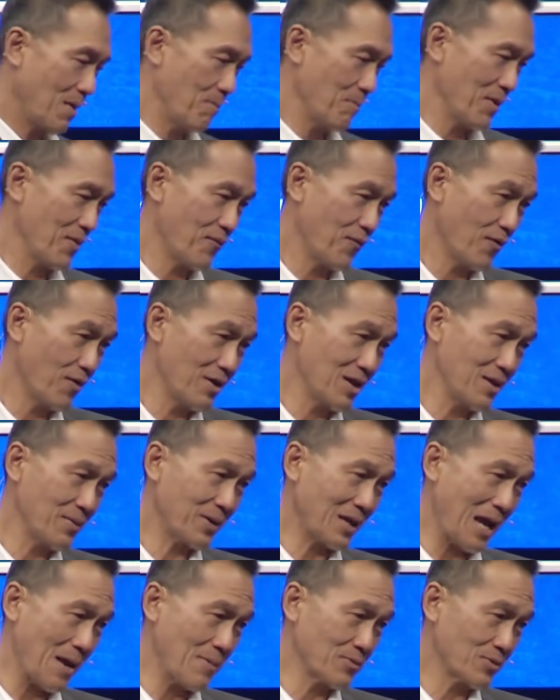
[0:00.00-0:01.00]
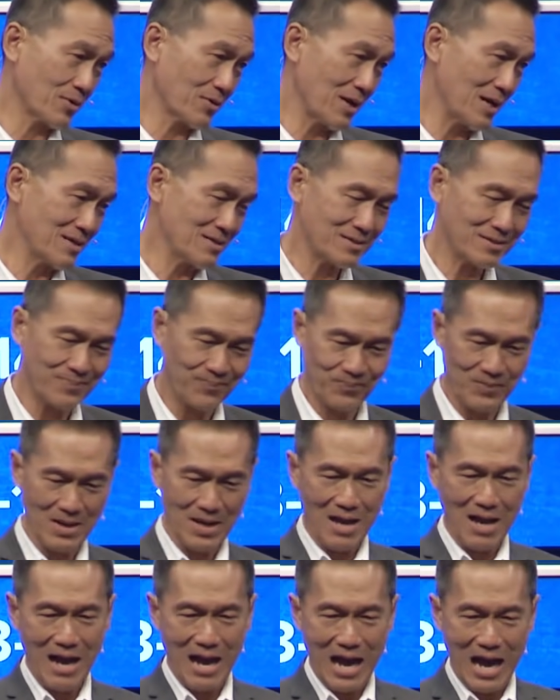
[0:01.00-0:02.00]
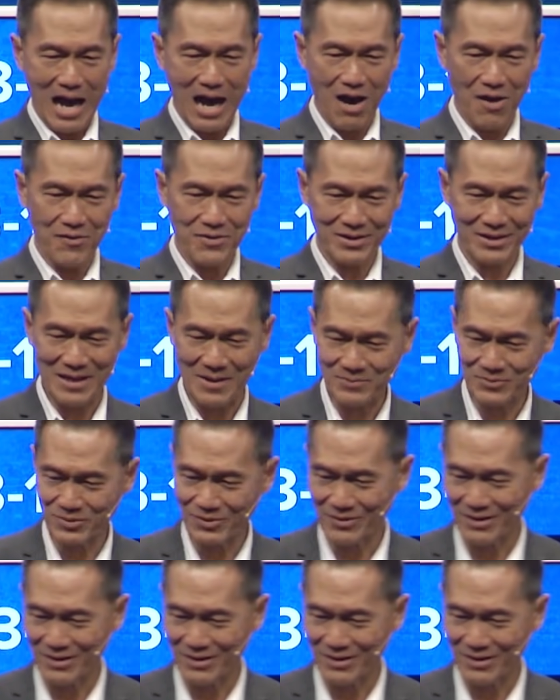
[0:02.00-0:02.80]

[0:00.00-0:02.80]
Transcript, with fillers: Before he came to Christ, how he came to